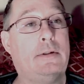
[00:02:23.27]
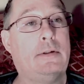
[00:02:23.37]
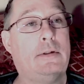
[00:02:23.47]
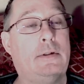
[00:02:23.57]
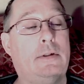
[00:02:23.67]

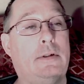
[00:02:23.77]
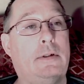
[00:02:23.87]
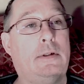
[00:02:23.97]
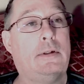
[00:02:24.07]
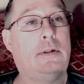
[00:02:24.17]

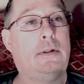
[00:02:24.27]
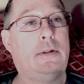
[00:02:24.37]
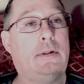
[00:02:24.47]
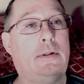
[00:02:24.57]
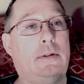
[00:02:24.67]

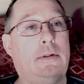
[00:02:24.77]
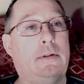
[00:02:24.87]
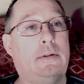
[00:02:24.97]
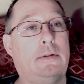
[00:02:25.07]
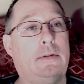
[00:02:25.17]

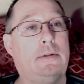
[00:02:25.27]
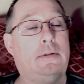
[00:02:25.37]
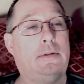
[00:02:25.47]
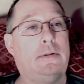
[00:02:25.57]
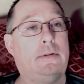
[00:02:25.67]

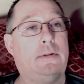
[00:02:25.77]
Nobody speaks.